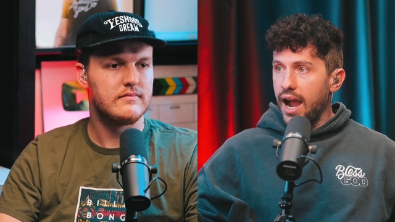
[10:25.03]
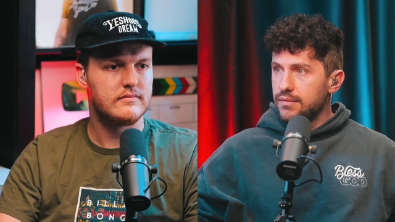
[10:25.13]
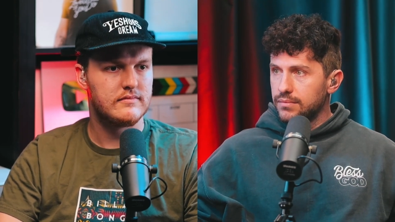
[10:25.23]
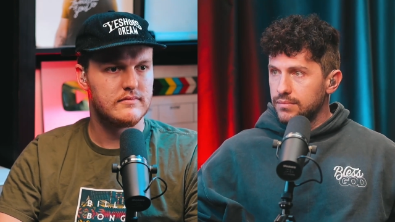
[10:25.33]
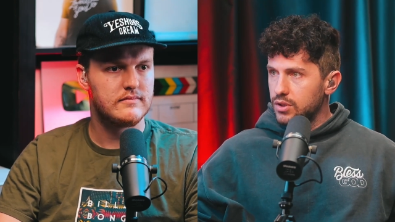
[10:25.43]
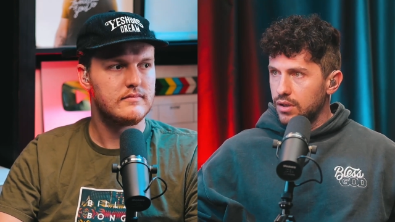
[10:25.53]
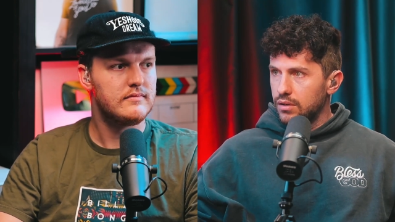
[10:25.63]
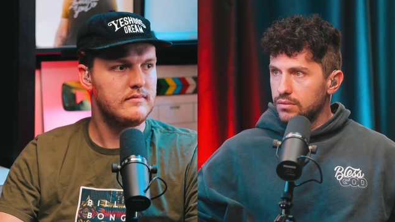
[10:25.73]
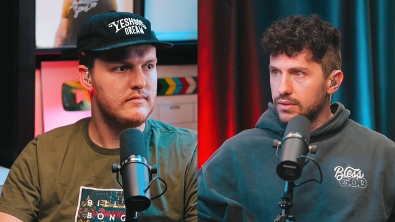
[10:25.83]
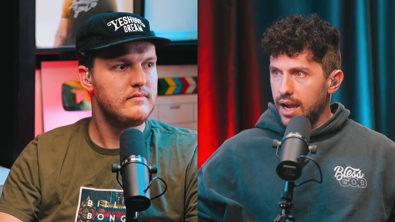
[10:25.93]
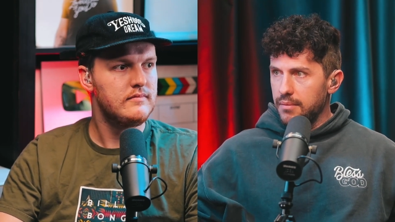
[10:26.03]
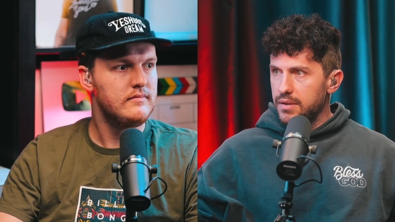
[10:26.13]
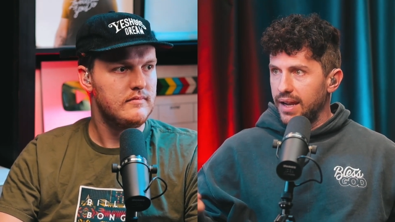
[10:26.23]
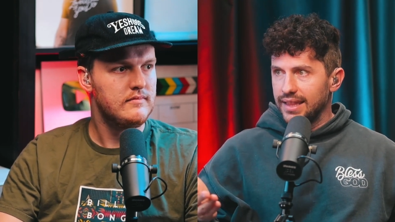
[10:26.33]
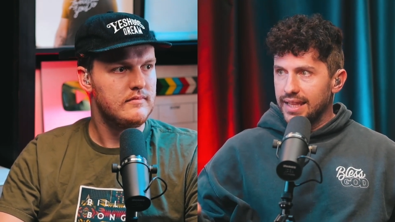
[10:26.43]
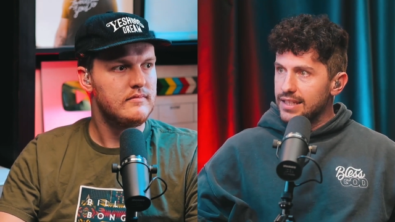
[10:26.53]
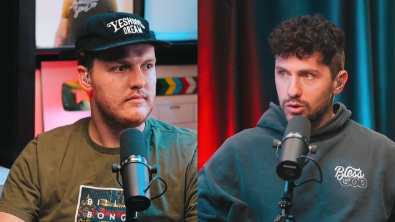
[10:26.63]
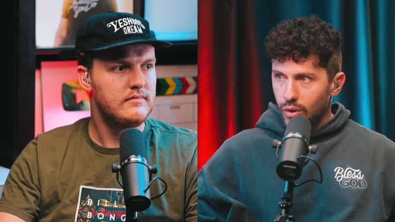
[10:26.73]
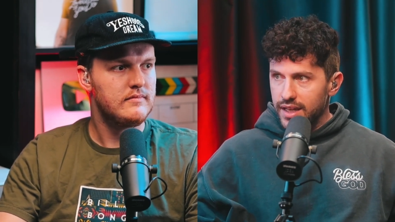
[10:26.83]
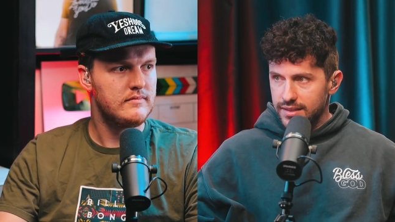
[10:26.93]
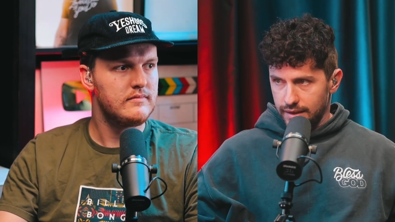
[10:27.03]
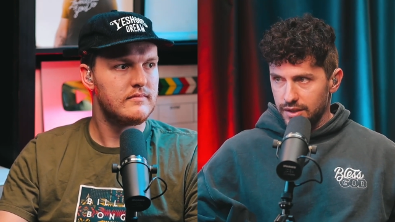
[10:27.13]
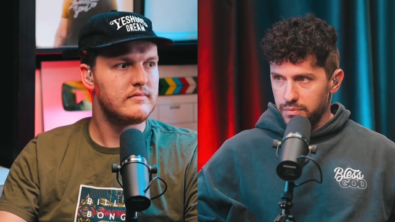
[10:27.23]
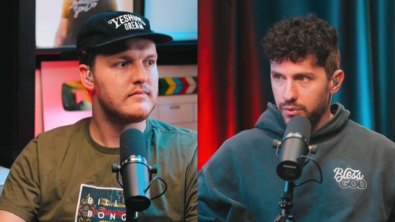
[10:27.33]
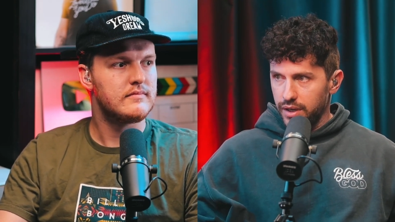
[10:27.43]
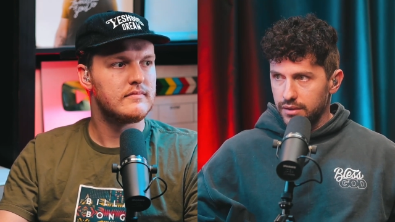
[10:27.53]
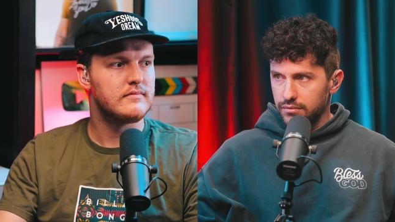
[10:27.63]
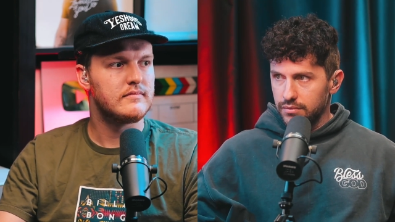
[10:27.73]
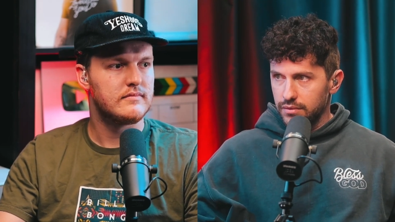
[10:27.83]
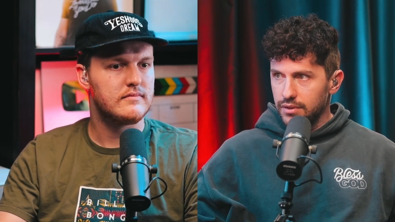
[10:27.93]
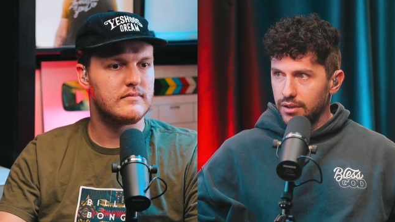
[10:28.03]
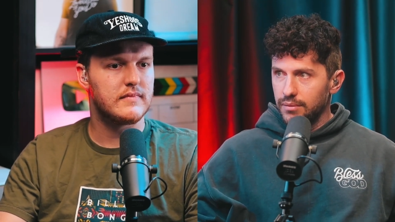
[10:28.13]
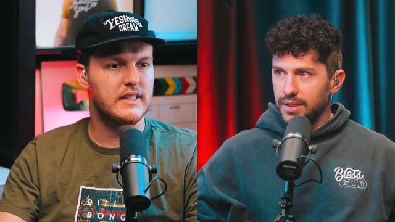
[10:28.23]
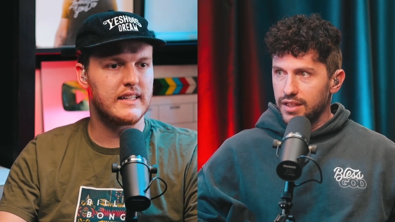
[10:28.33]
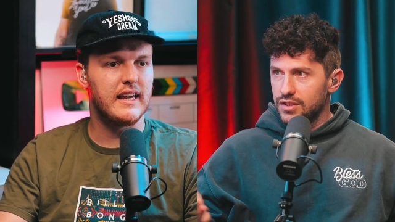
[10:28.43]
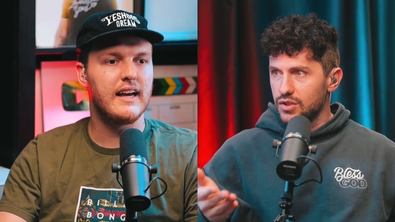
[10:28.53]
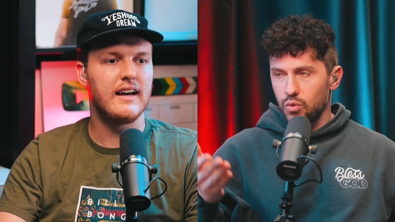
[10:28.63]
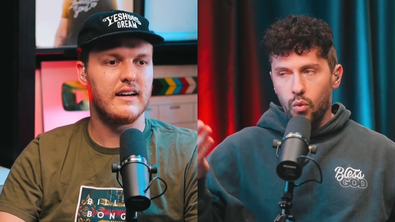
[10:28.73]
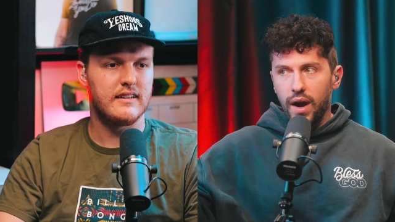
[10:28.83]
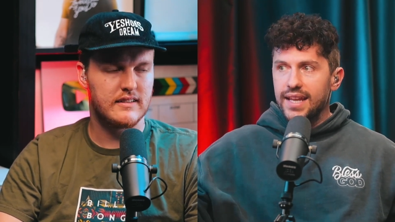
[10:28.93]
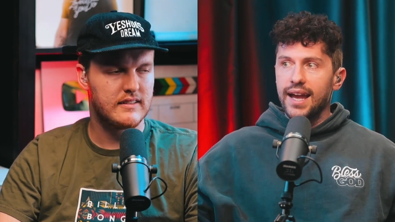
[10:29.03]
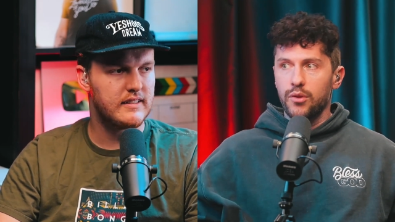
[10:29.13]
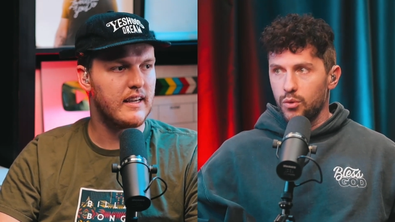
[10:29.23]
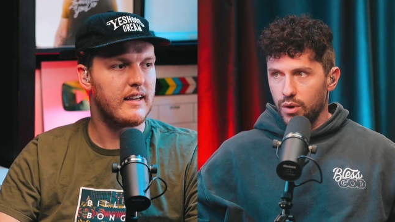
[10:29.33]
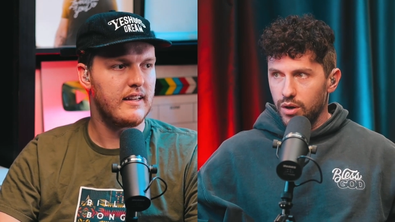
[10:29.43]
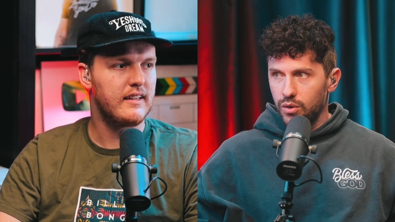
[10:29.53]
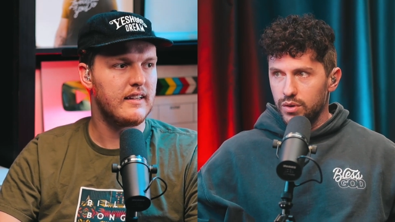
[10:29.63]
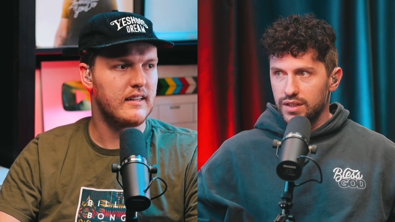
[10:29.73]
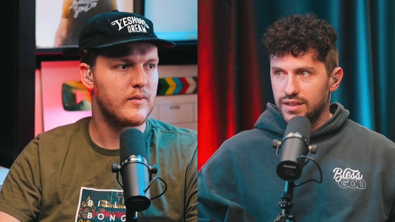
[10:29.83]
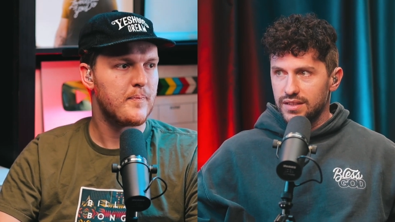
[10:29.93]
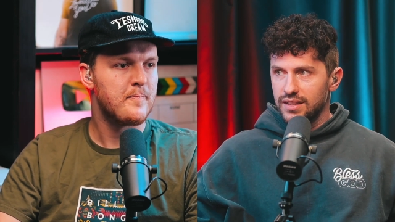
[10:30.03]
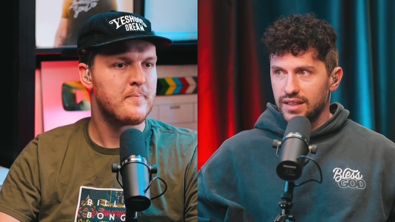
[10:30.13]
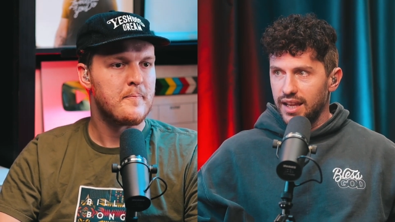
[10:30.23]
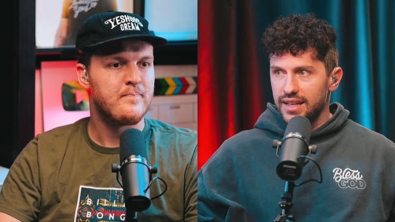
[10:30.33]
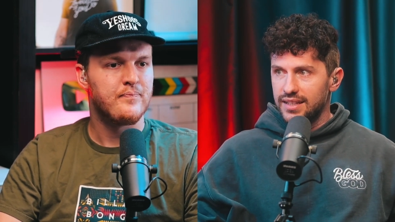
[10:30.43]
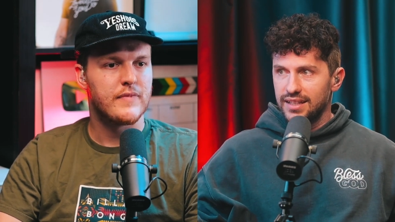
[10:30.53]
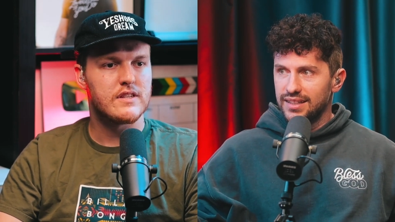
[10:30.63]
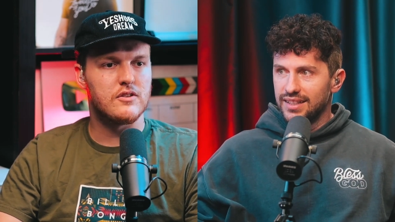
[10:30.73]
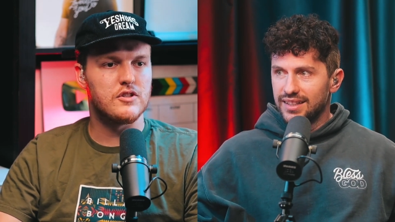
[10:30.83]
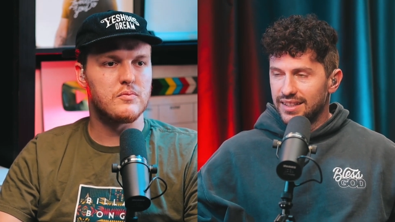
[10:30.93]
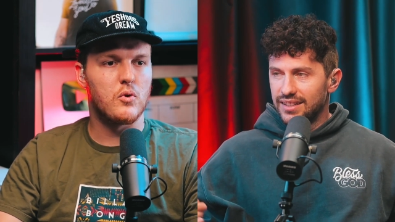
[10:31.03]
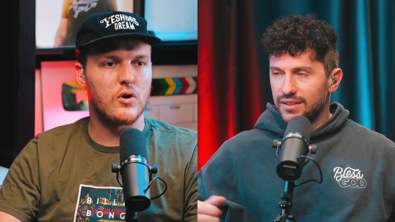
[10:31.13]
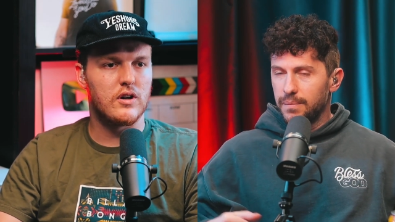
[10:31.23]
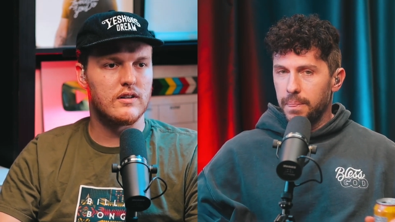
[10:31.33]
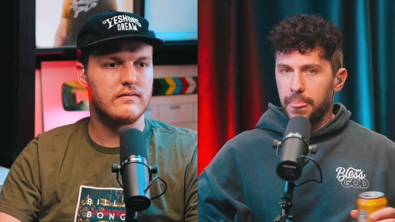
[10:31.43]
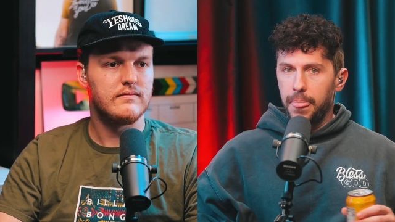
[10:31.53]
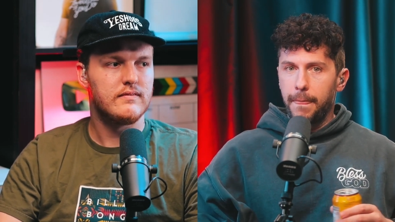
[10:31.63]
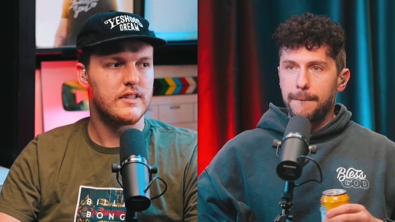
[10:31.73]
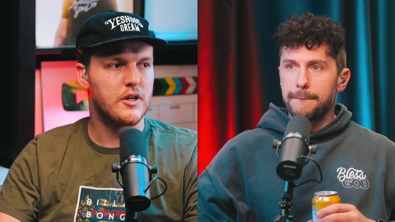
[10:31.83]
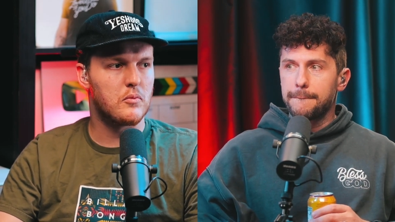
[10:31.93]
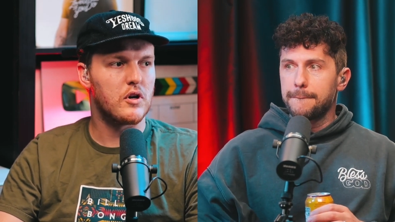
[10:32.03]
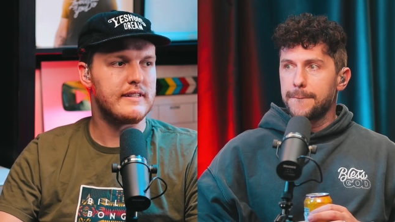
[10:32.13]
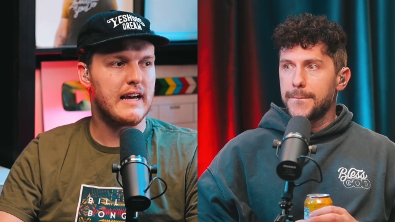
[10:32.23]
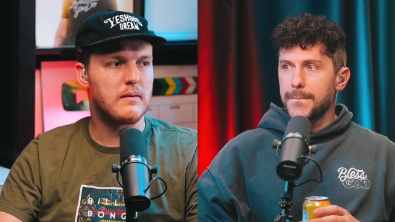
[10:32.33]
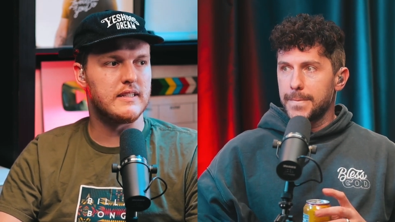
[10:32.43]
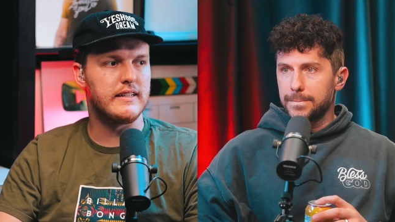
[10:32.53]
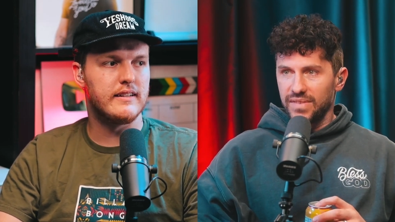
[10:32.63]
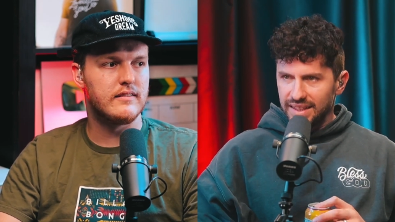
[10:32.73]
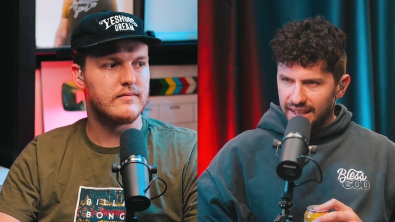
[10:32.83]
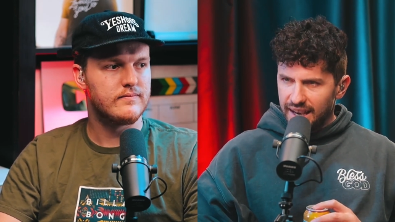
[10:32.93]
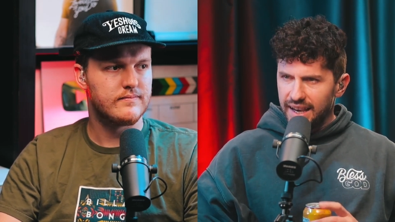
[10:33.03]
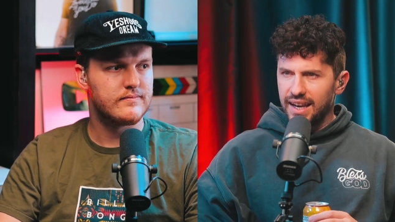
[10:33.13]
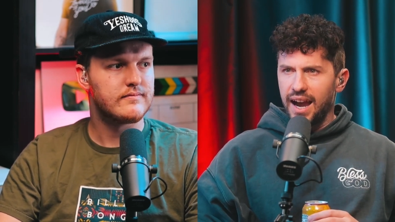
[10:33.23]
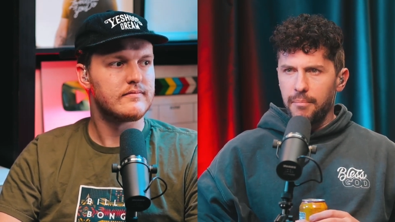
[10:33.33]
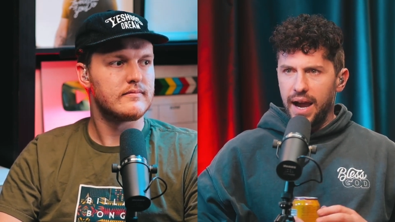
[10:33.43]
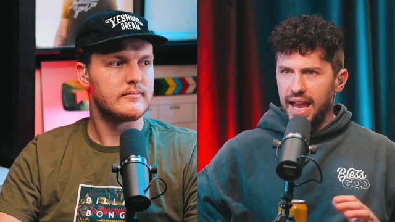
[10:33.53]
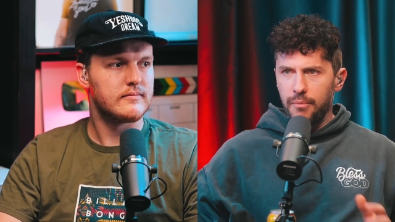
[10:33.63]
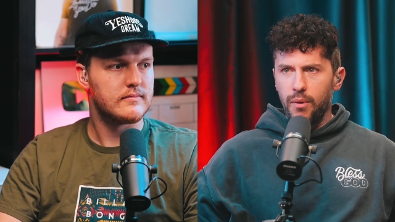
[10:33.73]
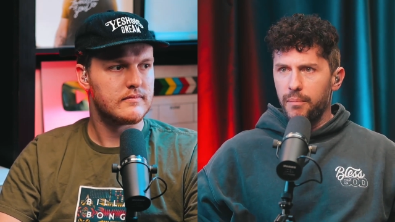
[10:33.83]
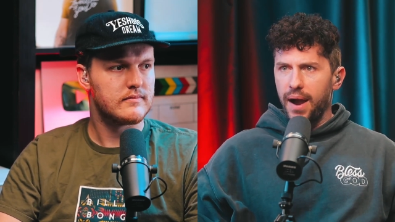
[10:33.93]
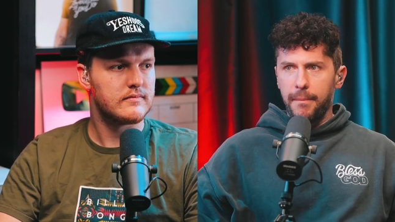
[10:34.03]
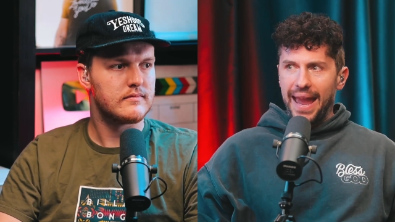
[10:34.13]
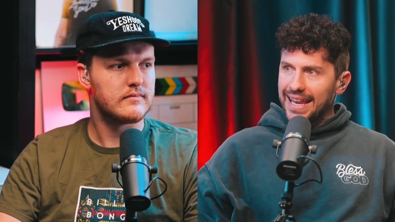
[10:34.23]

Speaker 1: I'm, you know, I'm in my late 20s at this point. You know what I mean? This yeah. is way down the yeah, road. This isn't like
Speaker 2: So it's more you're more adapted.
Speaker 1: Yeah, I'm I'm I'm, I'm